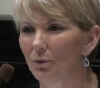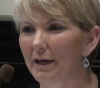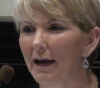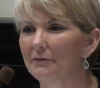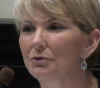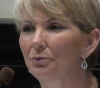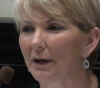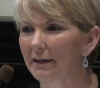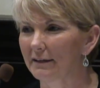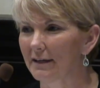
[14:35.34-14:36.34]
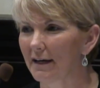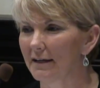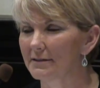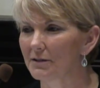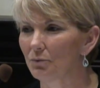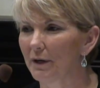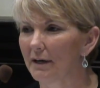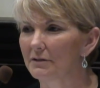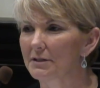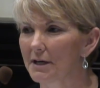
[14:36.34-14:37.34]
We have to recognize that we
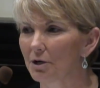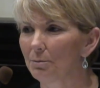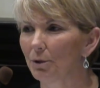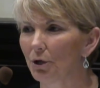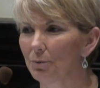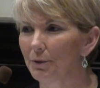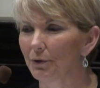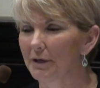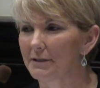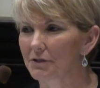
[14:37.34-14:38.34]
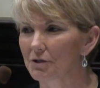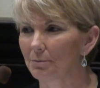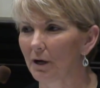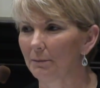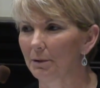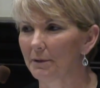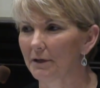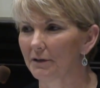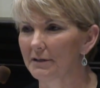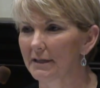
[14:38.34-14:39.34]
have a terrible opioid addiction problem
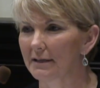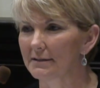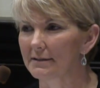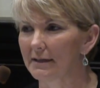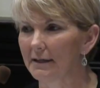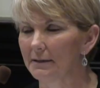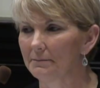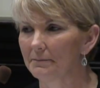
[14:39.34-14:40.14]
here in Tennessee.